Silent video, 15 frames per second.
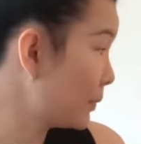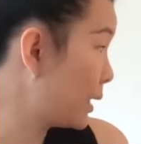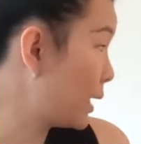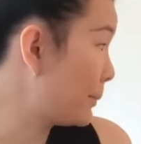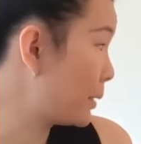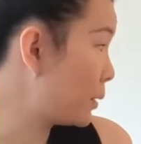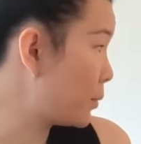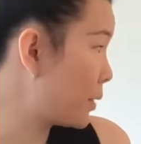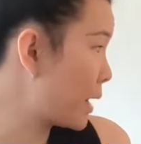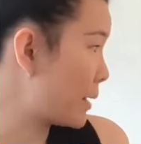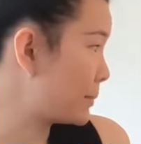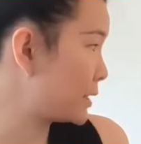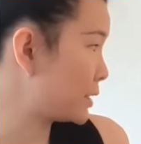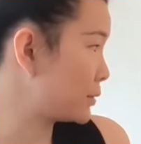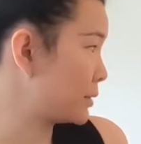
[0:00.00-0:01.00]
number one
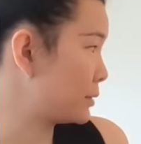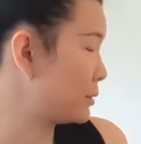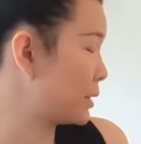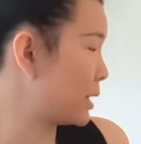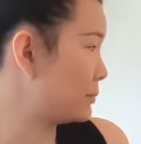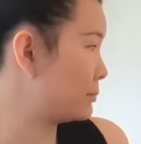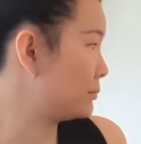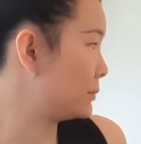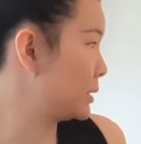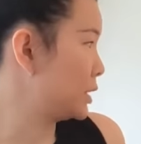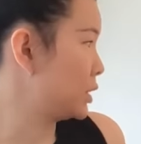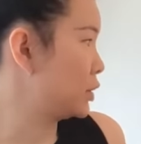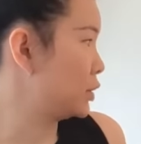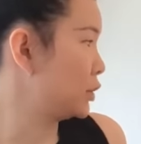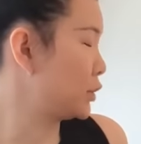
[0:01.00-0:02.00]
I'm just gonna um,
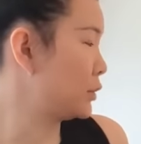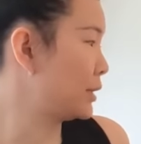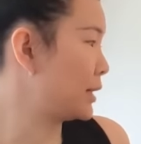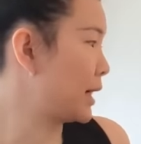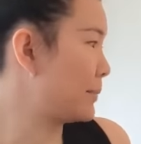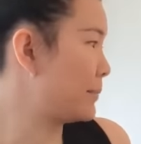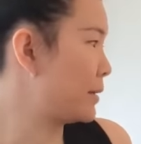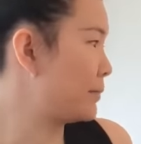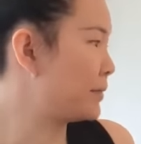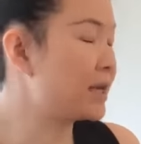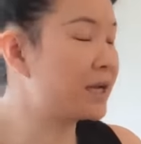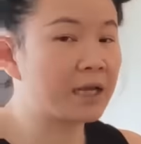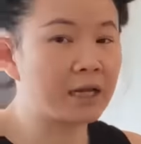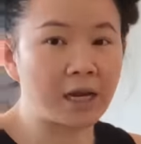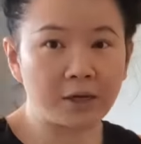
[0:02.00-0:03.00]
show you guys I'm
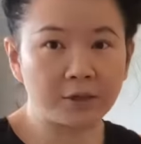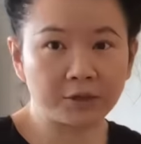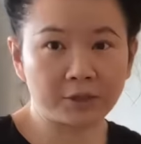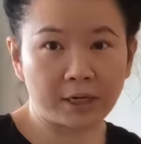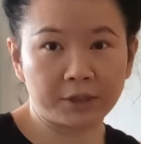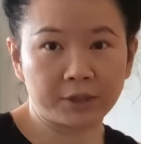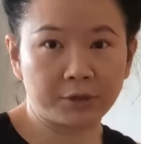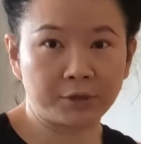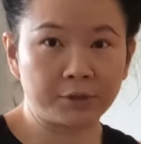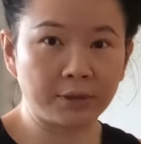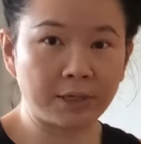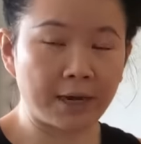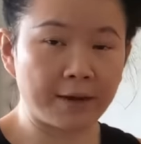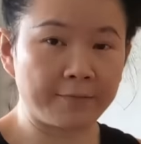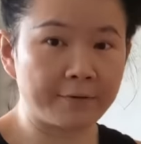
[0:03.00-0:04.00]
thinking like should I show
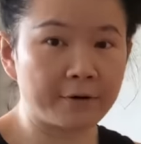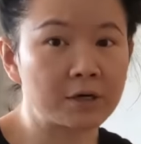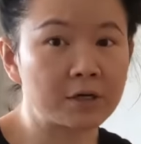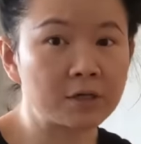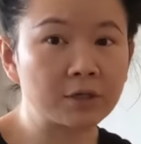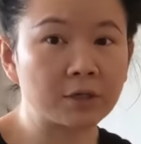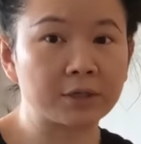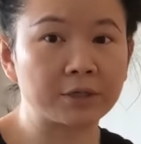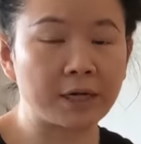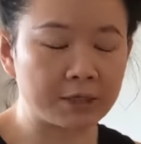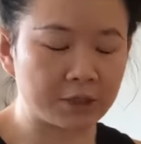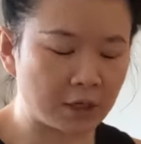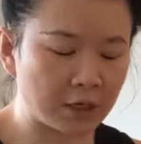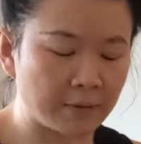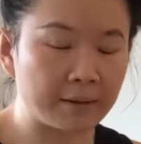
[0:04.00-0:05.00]
you guys first or should I
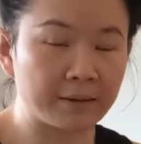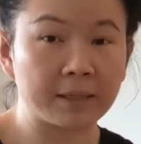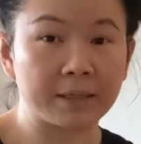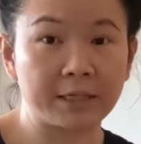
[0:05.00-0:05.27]
talk about